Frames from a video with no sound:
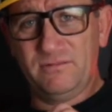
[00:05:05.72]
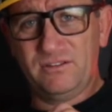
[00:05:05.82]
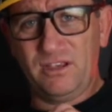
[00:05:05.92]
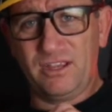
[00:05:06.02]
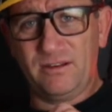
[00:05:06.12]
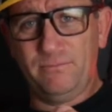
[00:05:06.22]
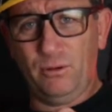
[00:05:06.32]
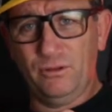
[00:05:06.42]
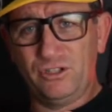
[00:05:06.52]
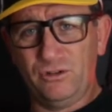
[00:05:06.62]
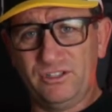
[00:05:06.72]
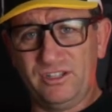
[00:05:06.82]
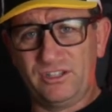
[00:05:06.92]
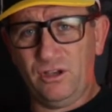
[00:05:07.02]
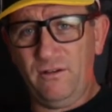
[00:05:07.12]
So you can pull the
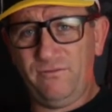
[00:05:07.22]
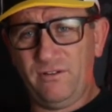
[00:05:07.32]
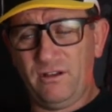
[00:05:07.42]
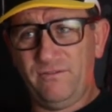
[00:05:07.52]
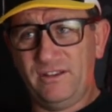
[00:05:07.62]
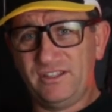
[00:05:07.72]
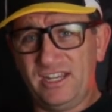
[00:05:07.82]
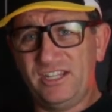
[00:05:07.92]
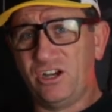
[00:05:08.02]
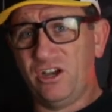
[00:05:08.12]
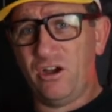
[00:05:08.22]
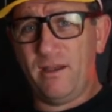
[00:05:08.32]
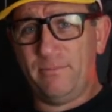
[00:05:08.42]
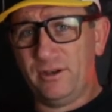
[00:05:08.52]
joysticks off. I think DJI